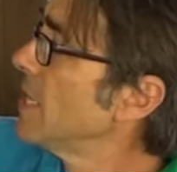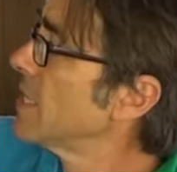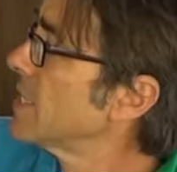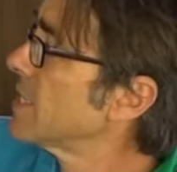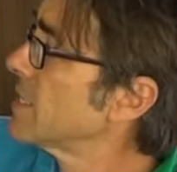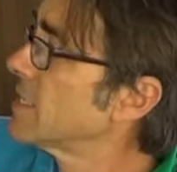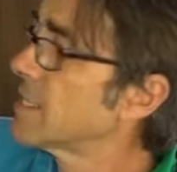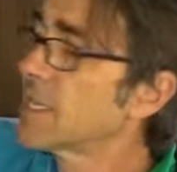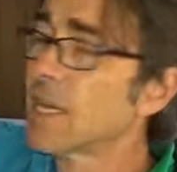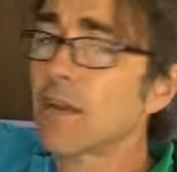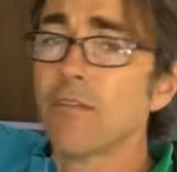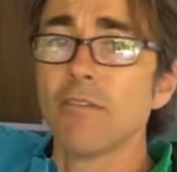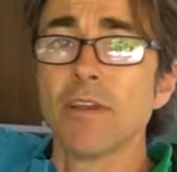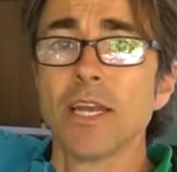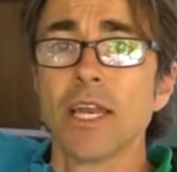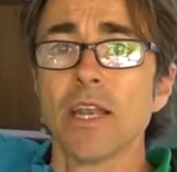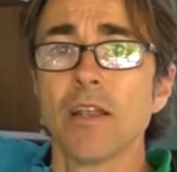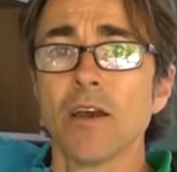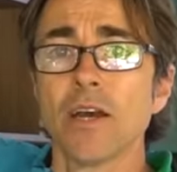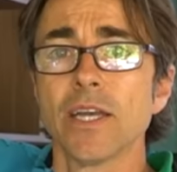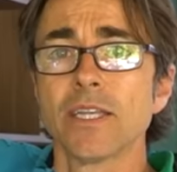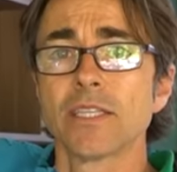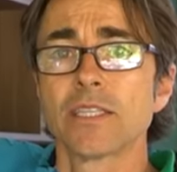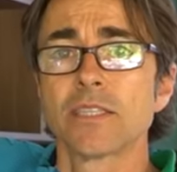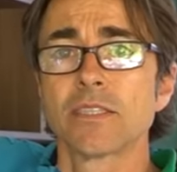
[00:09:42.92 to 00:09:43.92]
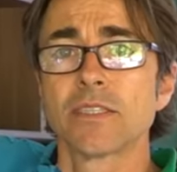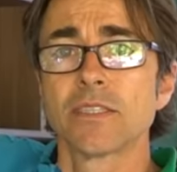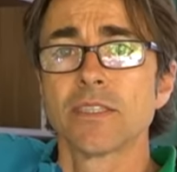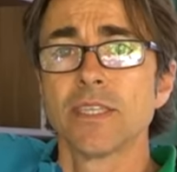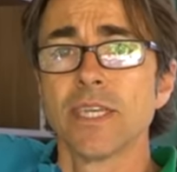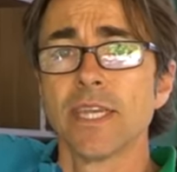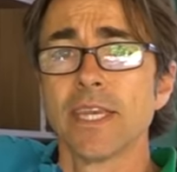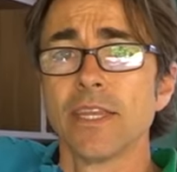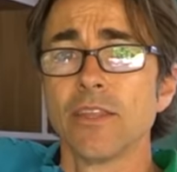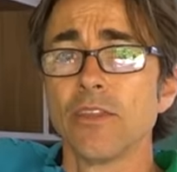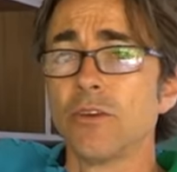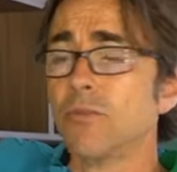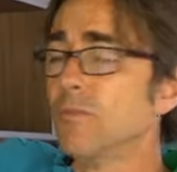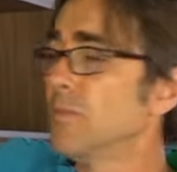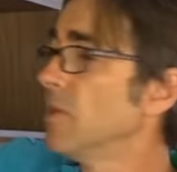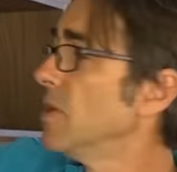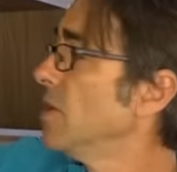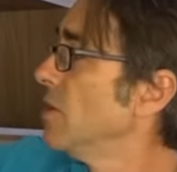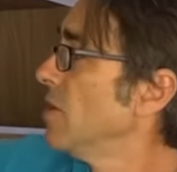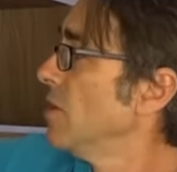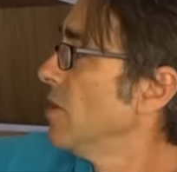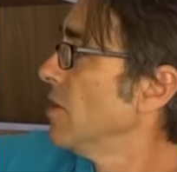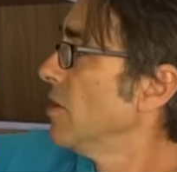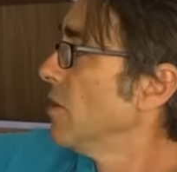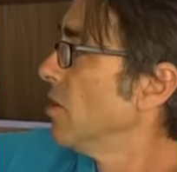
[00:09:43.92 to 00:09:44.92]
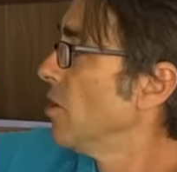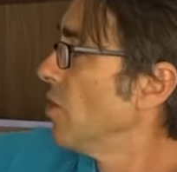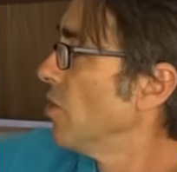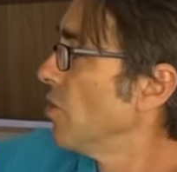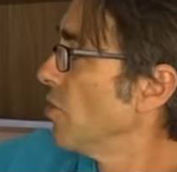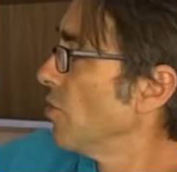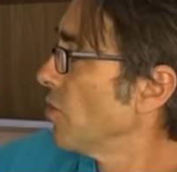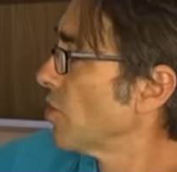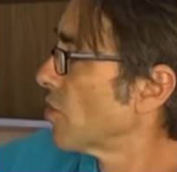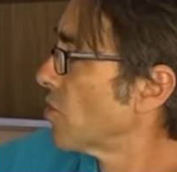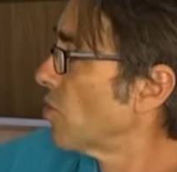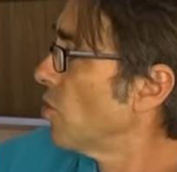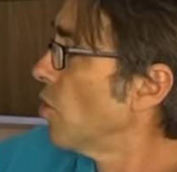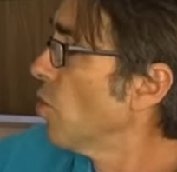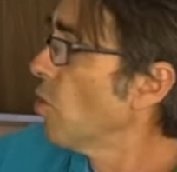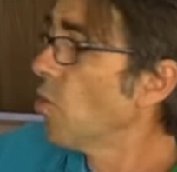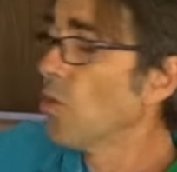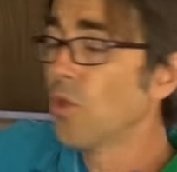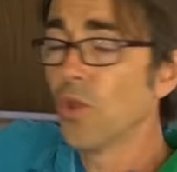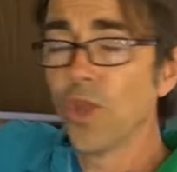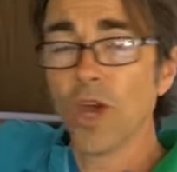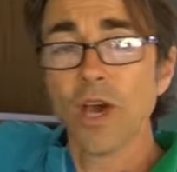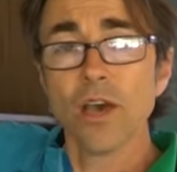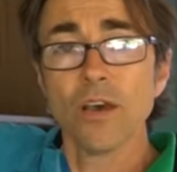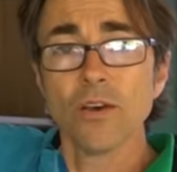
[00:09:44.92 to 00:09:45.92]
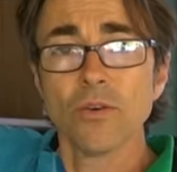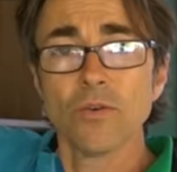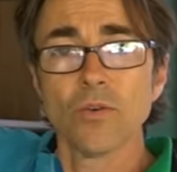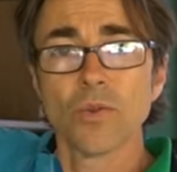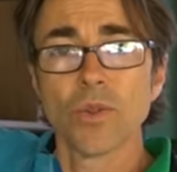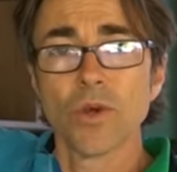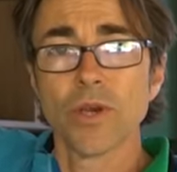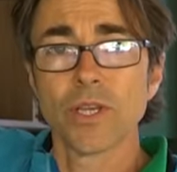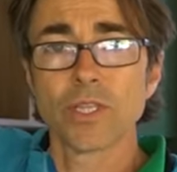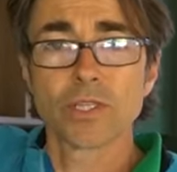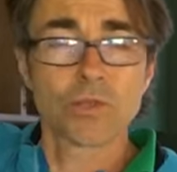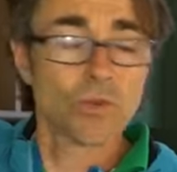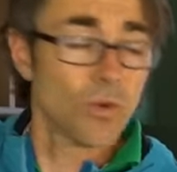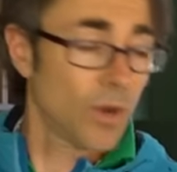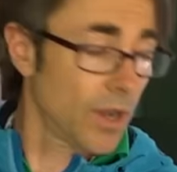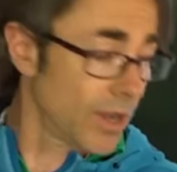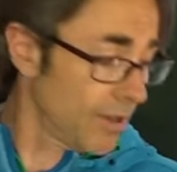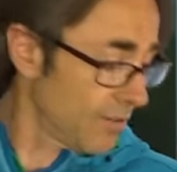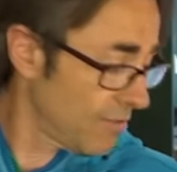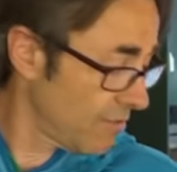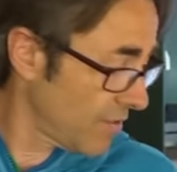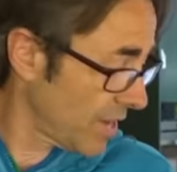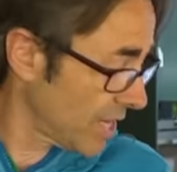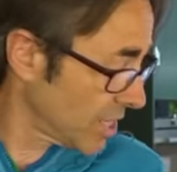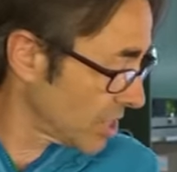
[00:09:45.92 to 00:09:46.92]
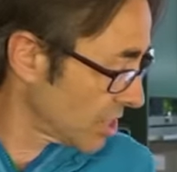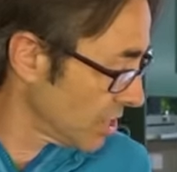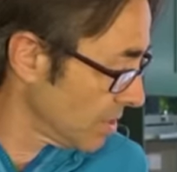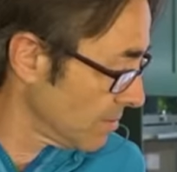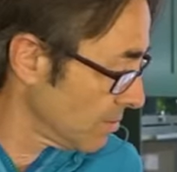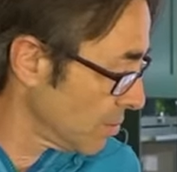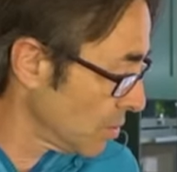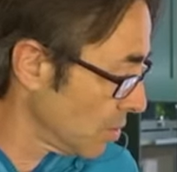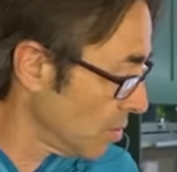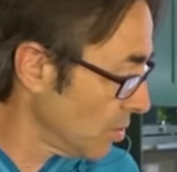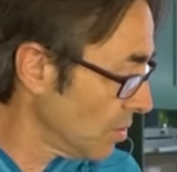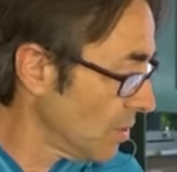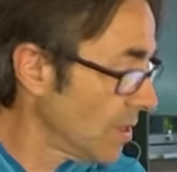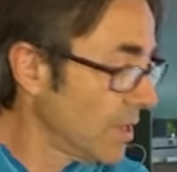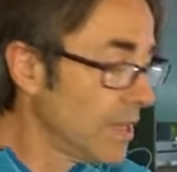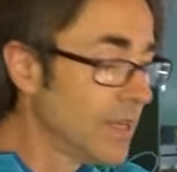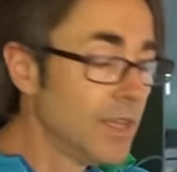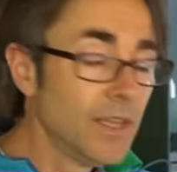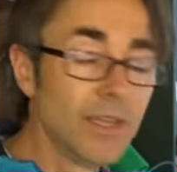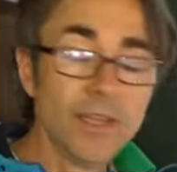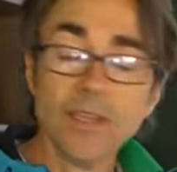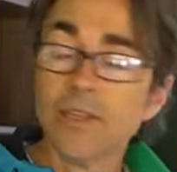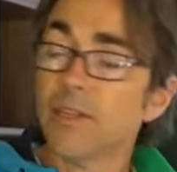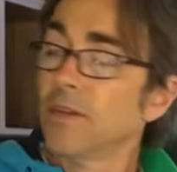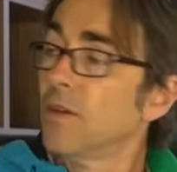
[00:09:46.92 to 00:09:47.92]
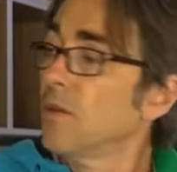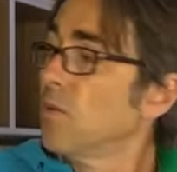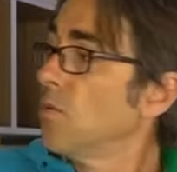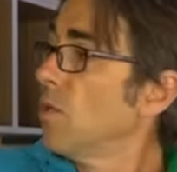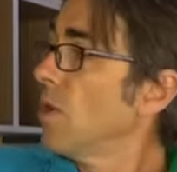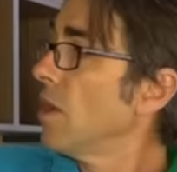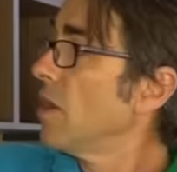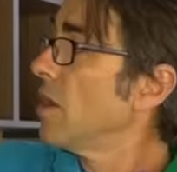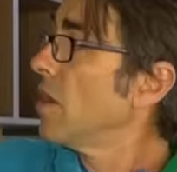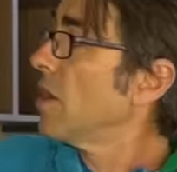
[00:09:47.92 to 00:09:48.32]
necessarily like to see them on the corner, although it's quite fashionable. What I